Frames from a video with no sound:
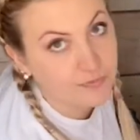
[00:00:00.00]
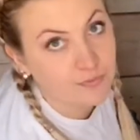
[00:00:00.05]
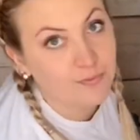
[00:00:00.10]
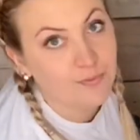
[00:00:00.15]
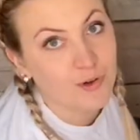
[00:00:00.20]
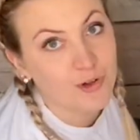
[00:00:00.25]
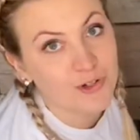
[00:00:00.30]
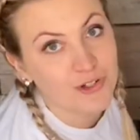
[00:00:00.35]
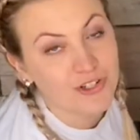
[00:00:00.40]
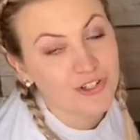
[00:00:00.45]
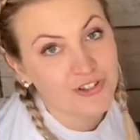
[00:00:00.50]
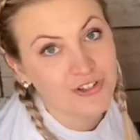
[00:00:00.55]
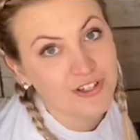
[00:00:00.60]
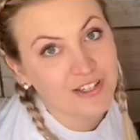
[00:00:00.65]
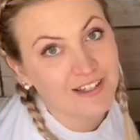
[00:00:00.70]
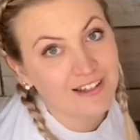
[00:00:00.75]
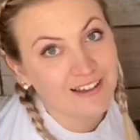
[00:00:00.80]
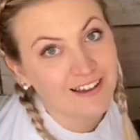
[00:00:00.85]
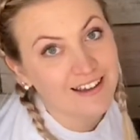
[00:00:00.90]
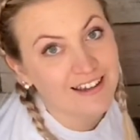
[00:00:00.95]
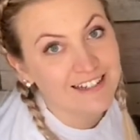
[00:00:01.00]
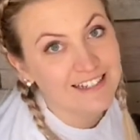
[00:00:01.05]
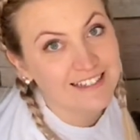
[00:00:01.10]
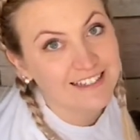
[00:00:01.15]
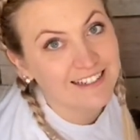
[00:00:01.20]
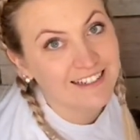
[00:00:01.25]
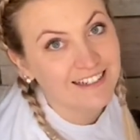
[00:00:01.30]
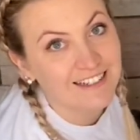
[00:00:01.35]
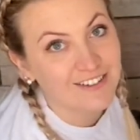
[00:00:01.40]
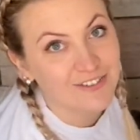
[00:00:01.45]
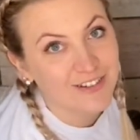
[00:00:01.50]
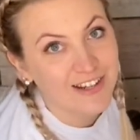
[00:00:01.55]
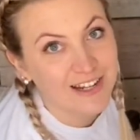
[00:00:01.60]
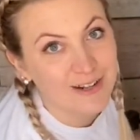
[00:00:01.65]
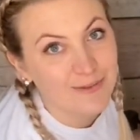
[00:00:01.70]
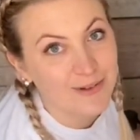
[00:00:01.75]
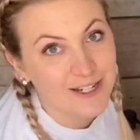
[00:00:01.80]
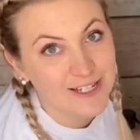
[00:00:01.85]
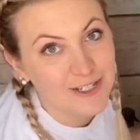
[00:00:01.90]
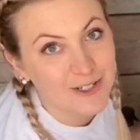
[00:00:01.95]
What do you think, guys? I don't think
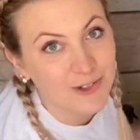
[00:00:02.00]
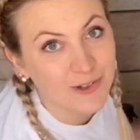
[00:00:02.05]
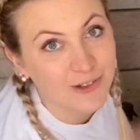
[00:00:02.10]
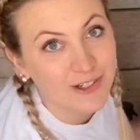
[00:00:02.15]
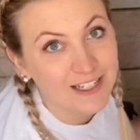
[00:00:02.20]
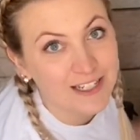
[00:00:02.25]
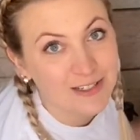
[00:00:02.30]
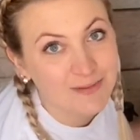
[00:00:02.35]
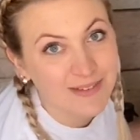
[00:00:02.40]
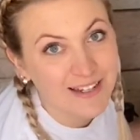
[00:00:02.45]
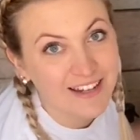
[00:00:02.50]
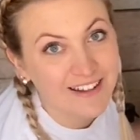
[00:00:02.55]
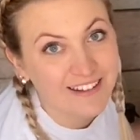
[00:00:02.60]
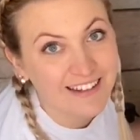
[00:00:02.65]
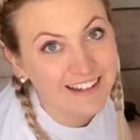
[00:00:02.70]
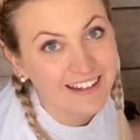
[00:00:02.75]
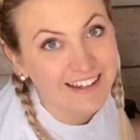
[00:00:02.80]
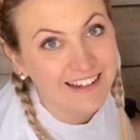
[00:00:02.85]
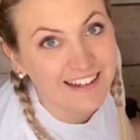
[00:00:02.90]
anybody's talking to me, are they?